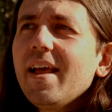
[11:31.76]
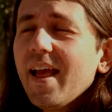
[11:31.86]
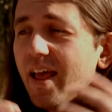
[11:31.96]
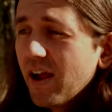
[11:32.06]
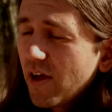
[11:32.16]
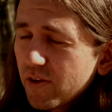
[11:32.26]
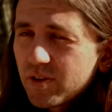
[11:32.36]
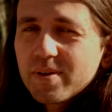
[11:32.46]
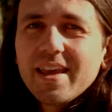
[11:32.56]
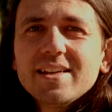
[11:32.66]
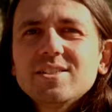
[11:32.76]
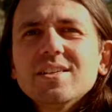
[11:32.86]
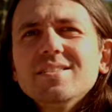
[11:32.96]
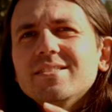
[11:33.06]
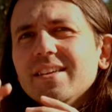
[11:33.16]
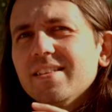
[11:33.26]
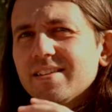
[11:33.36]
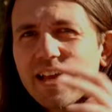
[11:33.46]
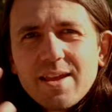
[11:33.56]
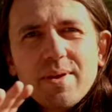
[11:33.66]
At other locations, the
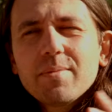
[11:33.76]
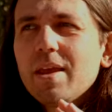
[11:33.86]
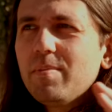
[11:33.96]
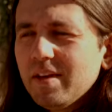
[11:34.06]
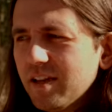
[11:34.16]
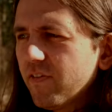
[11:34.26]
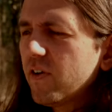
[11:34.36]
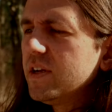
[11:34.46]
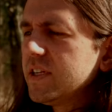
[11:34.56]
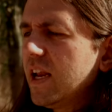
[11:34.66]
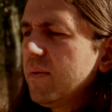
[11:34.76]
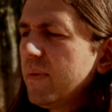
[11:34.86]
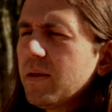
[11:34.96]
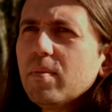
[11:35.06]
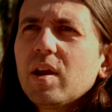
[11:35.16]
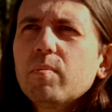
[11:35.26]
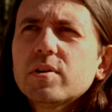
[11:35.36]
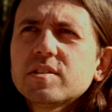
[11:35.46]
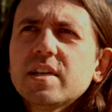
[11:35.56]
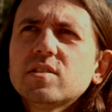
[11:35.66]
timing may be different and it might make
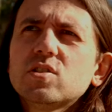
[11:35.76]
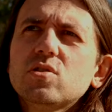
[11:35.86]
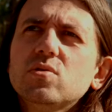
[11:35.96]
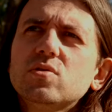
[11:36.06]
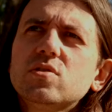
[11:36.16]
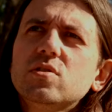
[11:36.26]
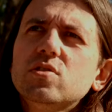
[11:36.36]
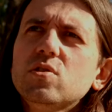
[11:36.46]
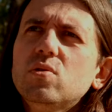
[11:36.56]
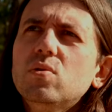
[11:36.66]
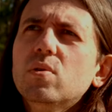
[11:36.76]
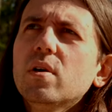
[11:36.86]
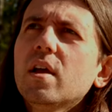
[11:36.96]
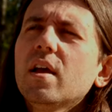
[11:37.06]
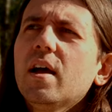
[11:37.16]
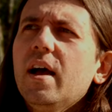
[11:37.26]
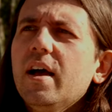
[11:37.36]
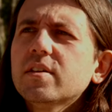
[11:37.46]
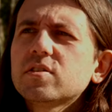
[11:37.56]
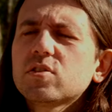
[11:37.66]
more sense to, to
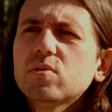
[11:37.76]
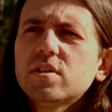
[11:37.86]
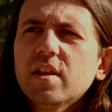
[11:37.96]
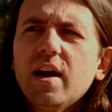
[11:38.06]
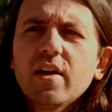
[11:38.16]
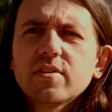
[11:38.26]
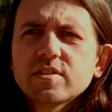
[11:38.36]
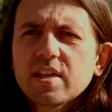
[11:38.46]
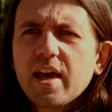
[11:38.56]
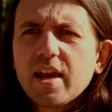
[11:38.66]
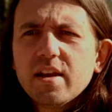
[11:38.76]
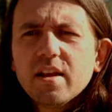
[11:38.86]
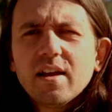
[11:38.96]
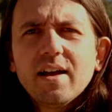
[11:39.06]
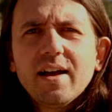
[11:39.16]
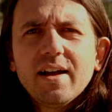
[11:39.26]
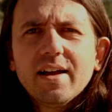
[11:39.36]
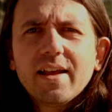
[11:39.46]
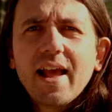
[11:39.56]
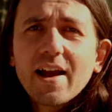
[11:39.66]
uh, slew to the other side
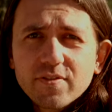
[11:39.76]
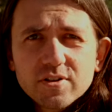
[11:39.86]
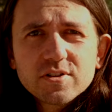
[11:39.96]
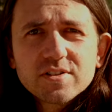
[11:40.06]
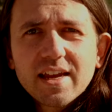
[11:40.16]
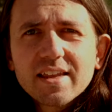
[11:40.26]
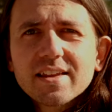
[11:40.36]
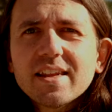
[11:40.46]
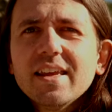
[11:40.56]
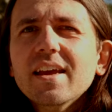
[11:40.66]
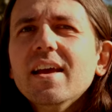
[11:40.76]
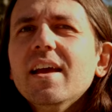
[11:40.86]
uh, after totality.